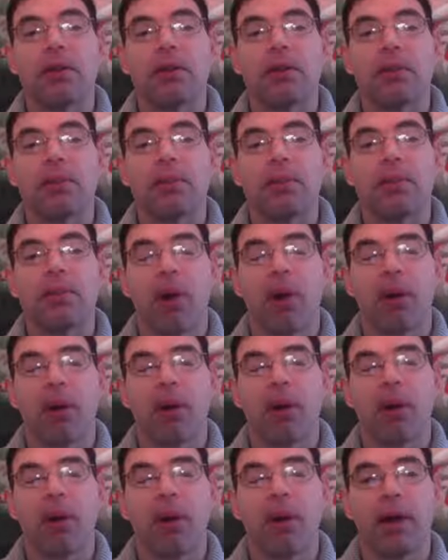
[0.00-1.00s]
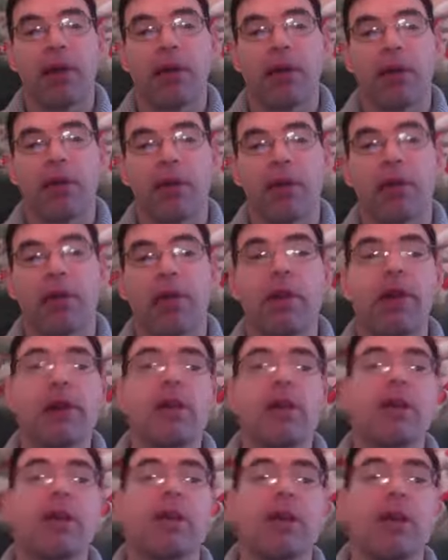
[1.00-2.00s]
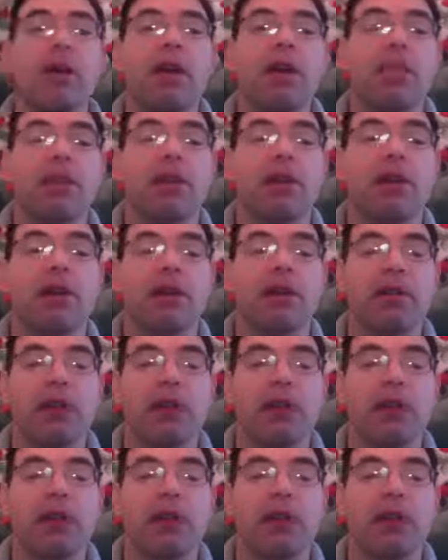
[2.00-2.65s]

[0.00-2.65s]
part of the adrenal glands, because